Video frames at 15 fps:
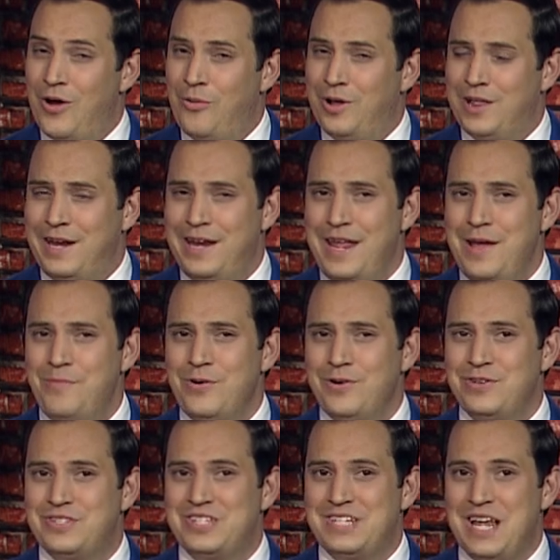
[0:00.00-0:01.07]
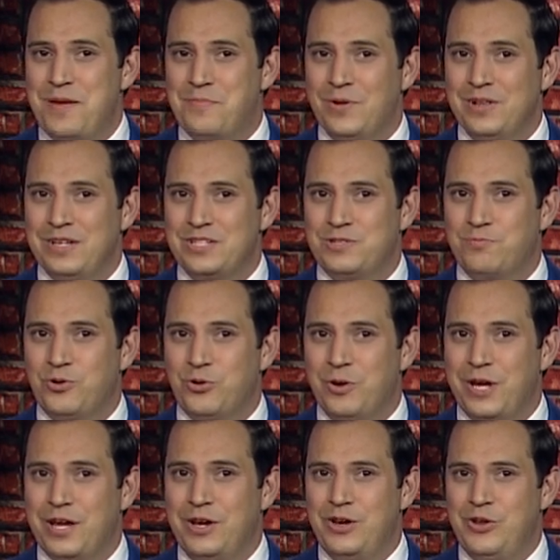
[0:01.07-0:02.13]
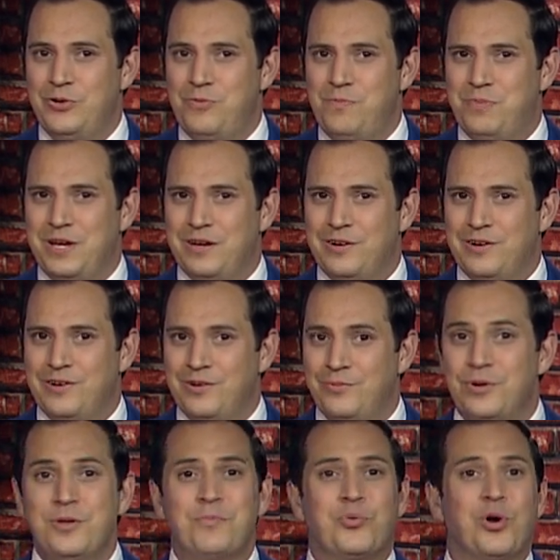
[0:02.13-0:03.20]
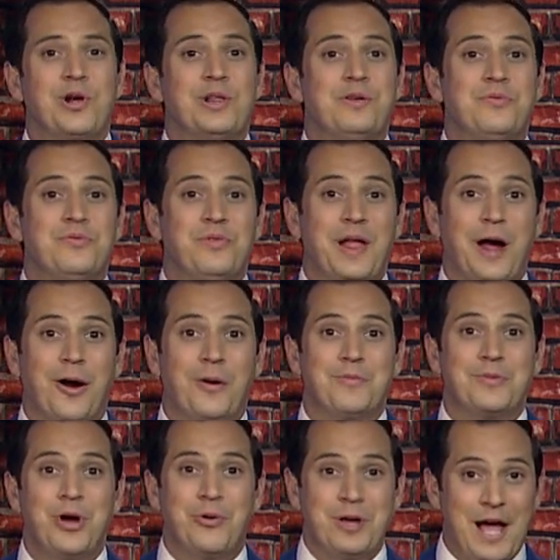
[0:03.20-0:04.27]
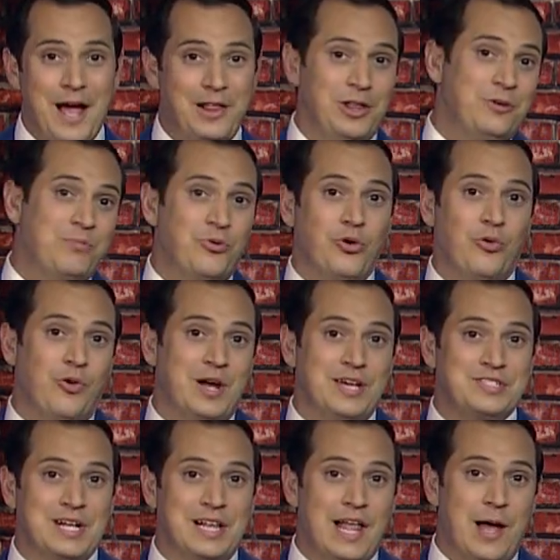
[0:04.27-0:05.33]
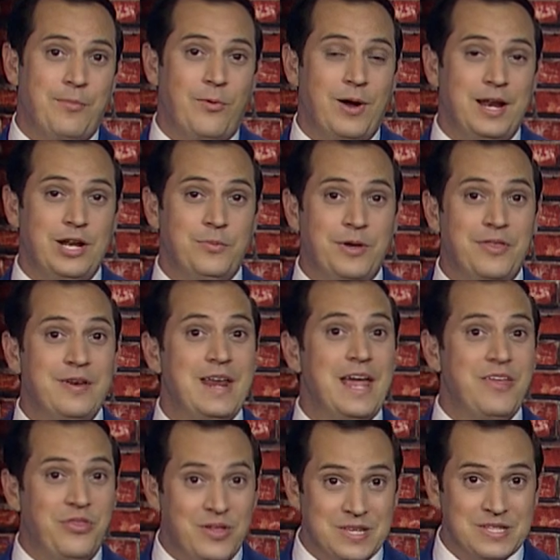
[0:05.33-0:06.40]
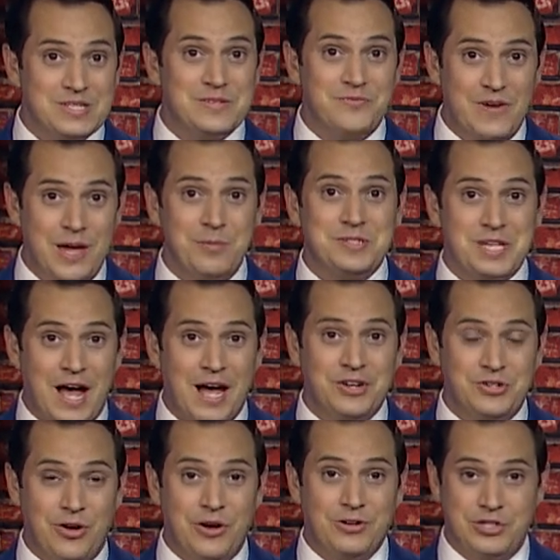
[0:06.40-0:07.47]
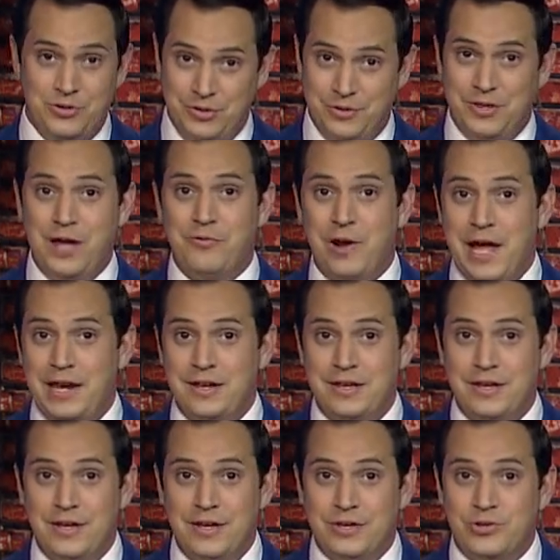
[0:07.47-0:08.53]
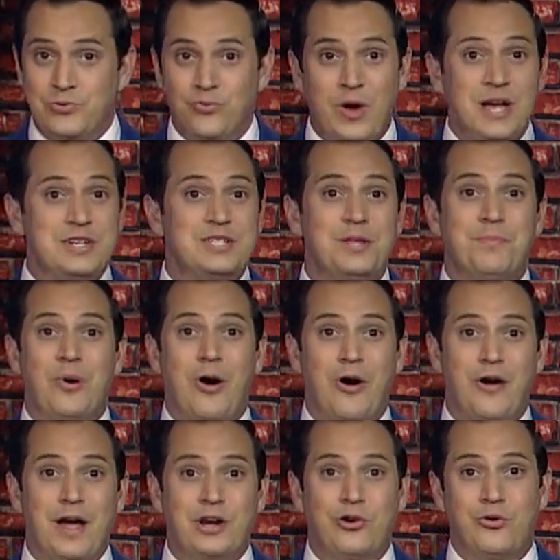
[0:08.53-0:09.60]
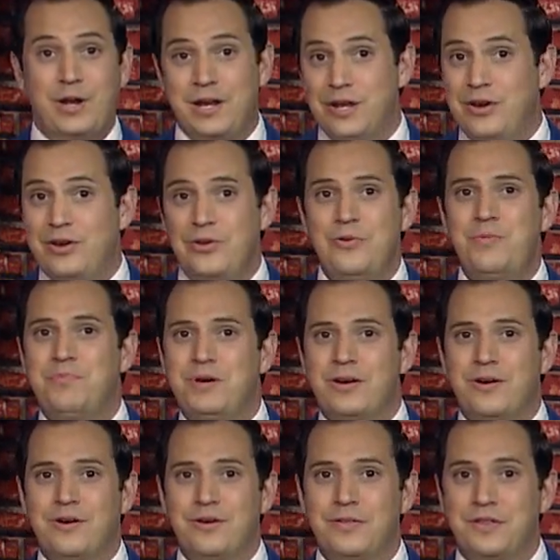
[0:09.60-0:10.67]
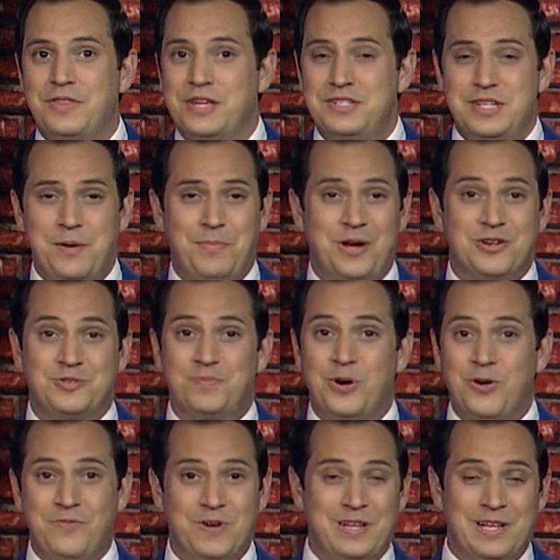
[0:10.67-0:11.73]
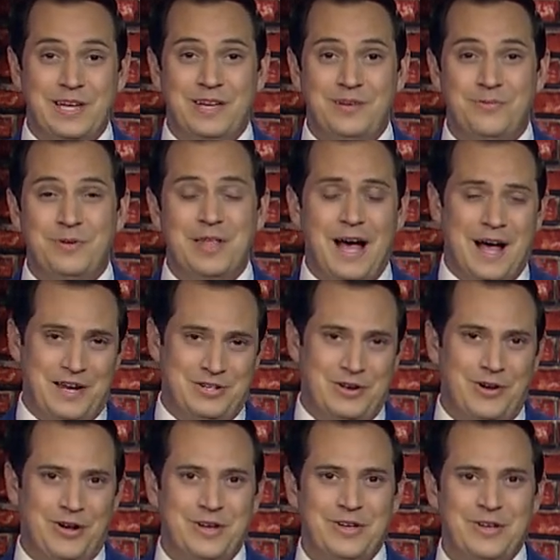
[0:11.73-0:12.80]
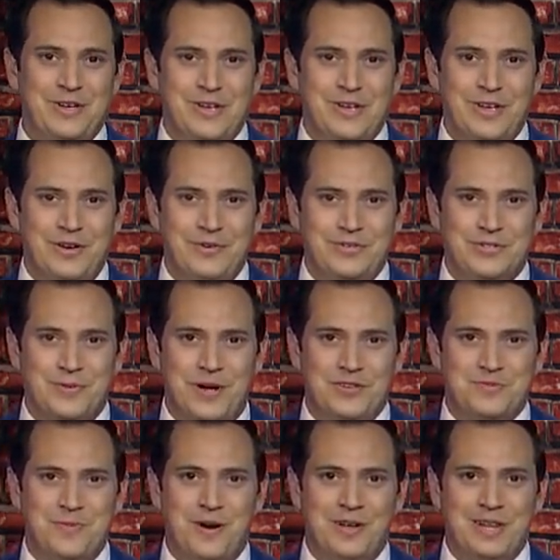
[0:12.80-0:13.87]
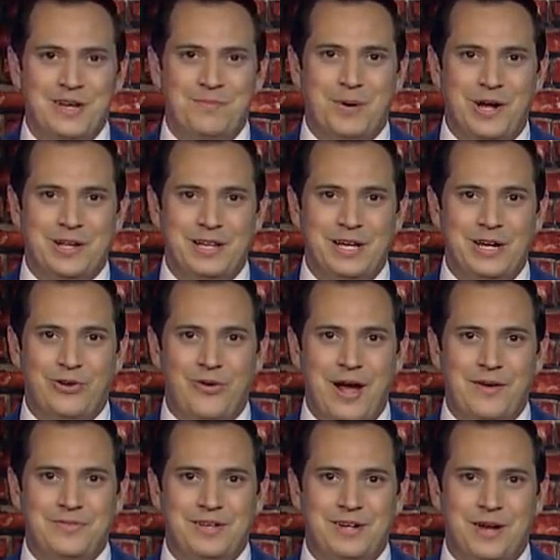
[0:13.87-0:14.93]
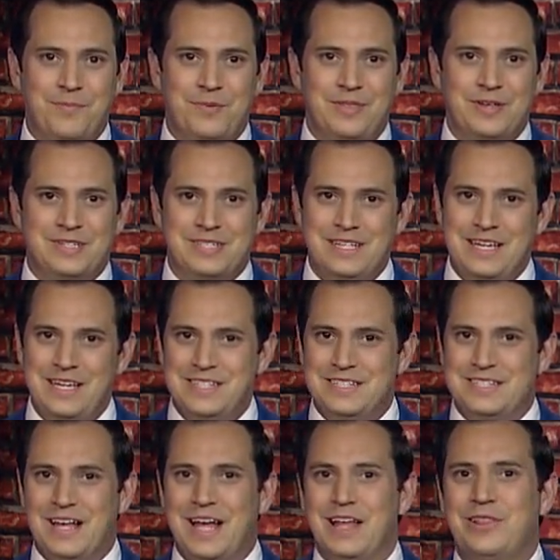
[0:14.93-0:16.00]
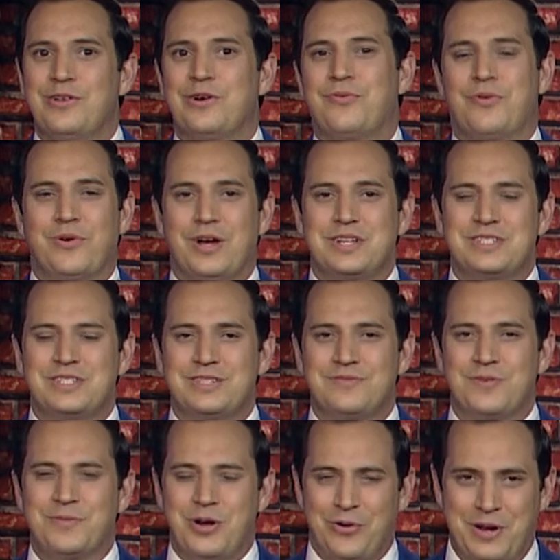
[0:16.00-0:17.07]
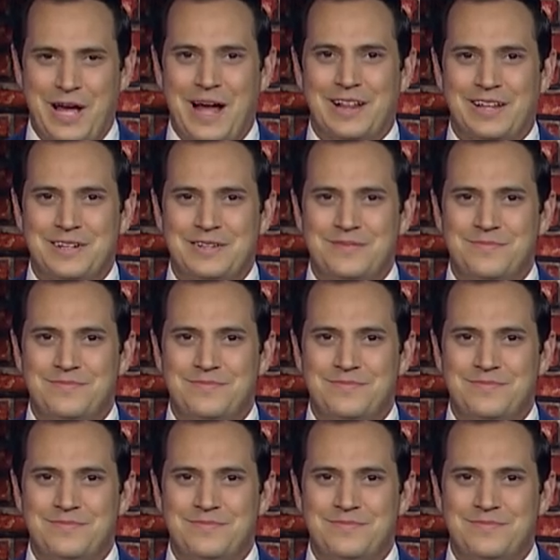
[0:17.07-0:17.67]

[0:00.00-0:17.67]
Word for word: Well, a neighborhood staple is brewing a new beer with a Brooklyn flair. Coney Island Brewery has collaborated with Nathan's Famous Hot Dogs, you heard that right, to raise the bar and create a new beer that they say pairs perfectly with a hot dog. News 12's Marilyn Buckley crafted up this inside look for us from Coney Island.